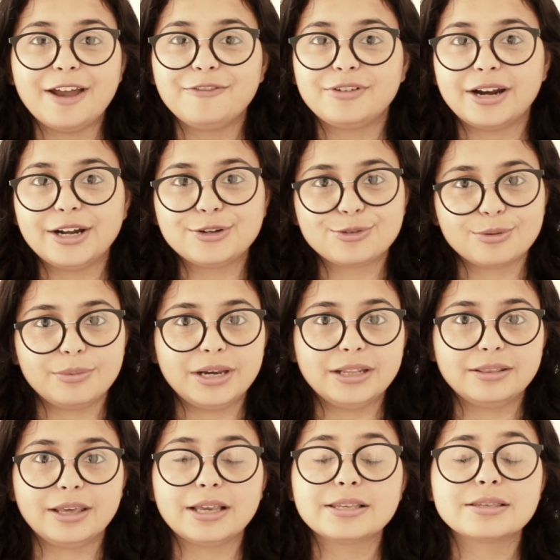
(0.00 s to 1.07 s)
have tried so
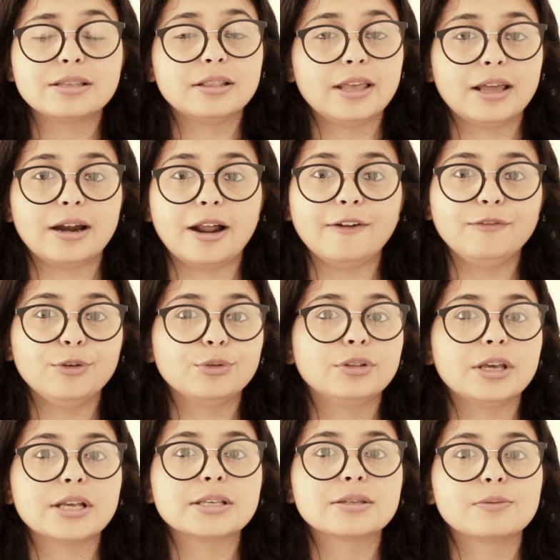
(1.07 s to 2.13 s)
many things, there are few
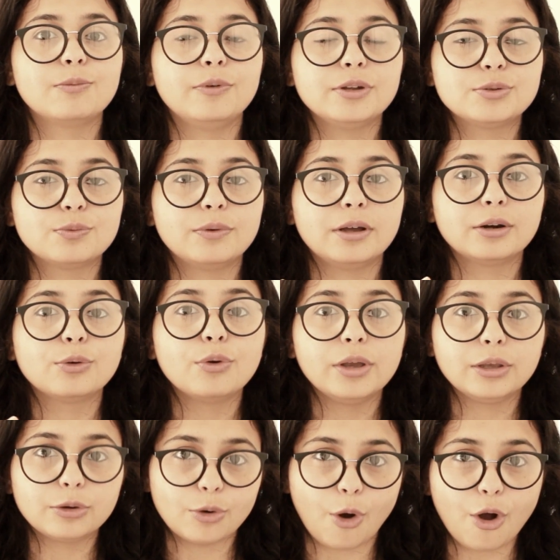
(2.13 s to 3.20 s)
things which were
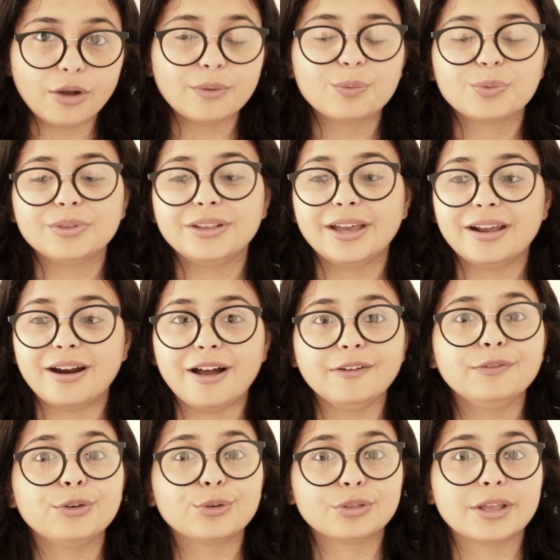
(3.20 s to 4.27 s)
going wrong, there are
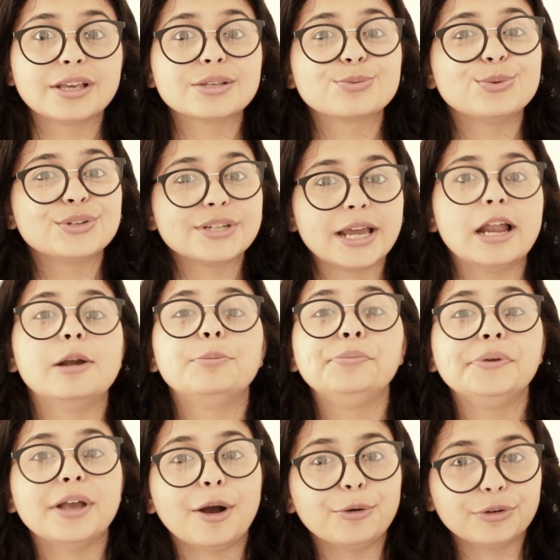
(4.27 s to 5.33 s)
few things which helped
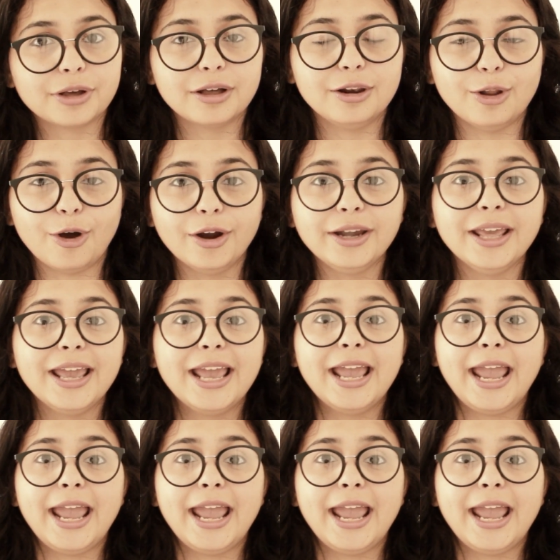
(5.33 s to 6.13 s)
me out a lot,